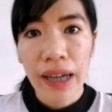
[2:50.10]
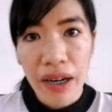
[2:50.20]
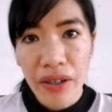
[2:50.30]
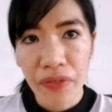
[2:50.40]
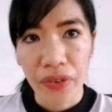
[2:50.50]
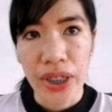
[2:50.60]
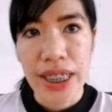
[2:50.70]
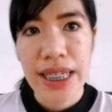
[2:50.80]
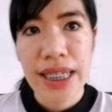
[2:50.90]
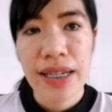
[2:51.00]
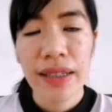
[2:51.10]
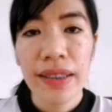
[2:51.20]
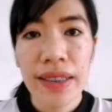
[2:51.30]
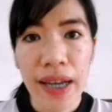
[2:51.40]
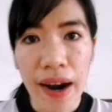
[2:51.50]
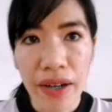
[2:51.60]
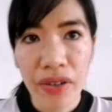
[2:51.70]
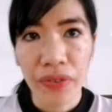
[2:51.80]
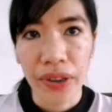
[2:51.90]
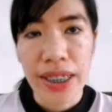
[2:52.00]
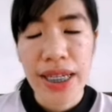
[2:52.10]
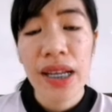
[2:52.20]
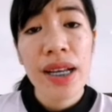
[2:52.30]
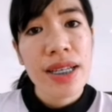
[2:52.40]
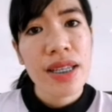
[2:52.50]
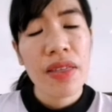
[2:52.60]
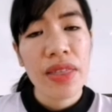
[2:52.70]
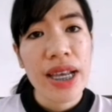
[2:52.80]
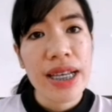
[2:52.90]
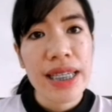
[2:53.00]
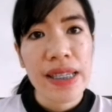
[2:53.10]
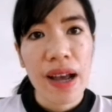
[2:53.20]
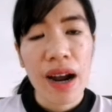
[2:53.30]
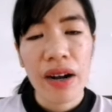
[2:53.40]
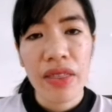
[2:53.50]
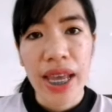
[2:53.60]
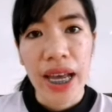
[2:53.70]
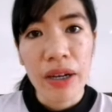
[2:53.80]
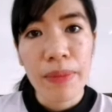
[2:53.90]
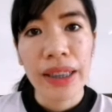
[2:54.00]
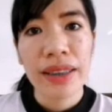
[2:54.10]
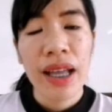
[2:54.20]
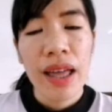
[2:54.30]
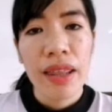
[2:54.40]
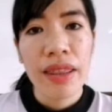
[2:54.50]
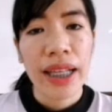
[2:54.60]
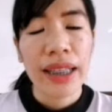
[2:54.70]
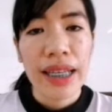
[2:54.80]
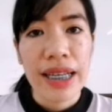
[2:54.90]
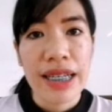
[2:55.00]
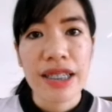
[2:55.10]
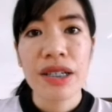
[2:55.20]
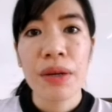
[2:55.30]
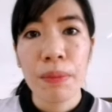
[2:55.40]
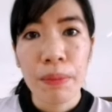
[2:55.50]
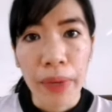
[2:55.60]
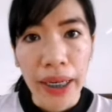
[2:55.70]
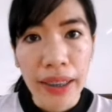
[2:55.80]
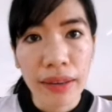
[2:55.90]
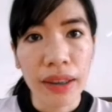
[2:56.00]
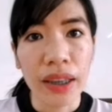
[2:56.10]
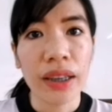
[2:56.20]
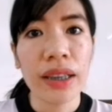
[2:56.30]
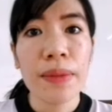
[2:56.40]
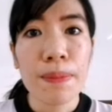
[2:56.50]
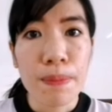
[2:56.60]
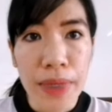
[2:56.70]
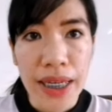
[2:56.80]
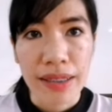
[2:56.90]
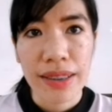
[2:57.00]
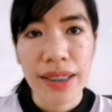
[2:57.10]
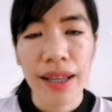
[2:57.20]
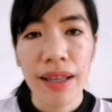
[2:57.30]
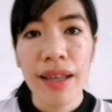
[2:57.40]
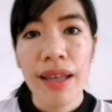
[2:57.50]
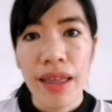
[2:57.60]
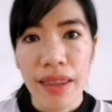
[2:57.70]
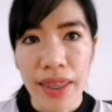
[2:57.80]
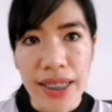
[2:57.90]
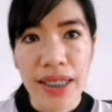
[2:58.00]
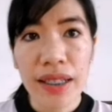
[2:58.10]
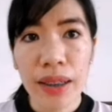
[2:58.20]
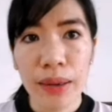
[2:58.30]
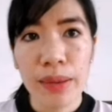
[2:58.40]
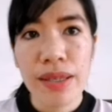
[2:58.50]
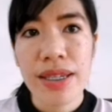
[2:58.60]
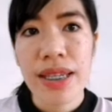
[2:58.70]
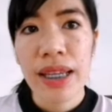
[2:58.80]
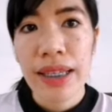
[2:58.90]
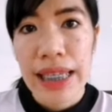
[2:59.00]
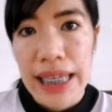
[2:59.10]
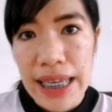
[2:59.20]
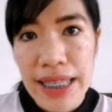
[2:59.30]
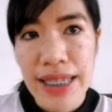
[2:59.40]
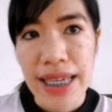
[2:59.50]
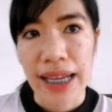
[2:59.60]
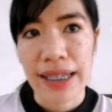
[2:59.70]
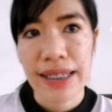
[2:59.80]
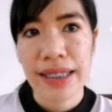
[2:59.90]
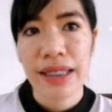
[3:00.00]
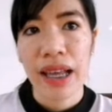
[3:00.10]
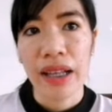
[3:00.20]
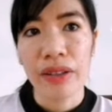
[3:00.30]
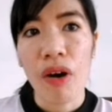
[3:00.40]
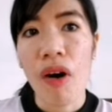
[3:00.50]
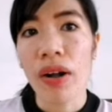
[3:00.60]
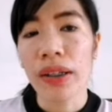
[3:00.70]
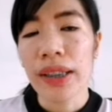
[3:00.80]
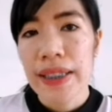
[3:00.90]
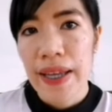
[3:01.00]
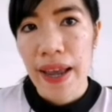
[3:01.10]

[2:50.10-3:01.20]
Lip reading: carnivores. So these are the animals that eat mainly meat. This includes insects and all